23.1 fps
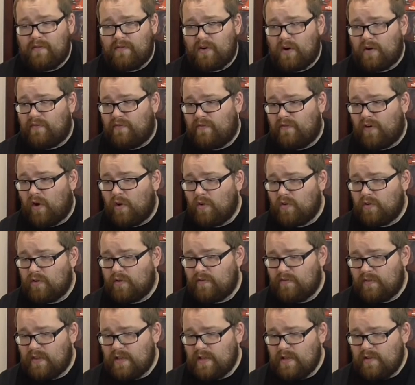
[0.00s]
very fond
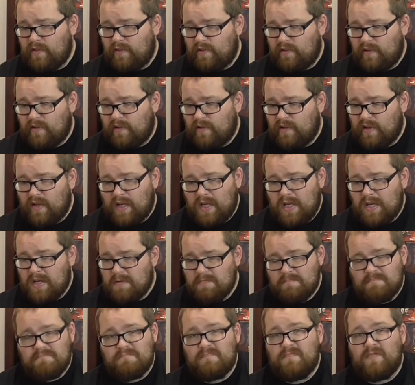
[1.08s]
of these.
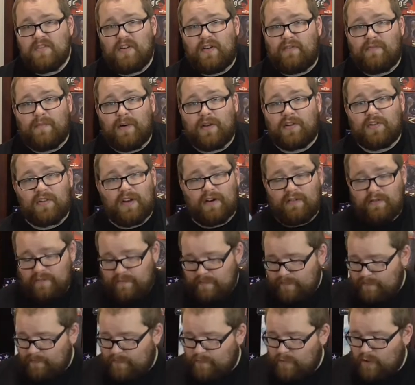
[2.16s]
Not for myself,
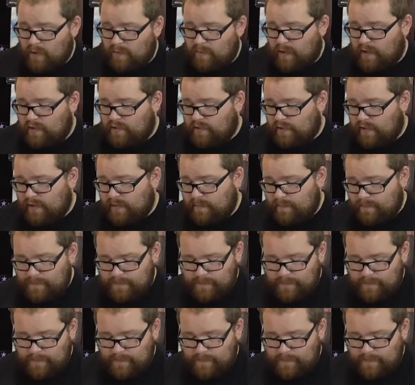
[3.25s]
not personally.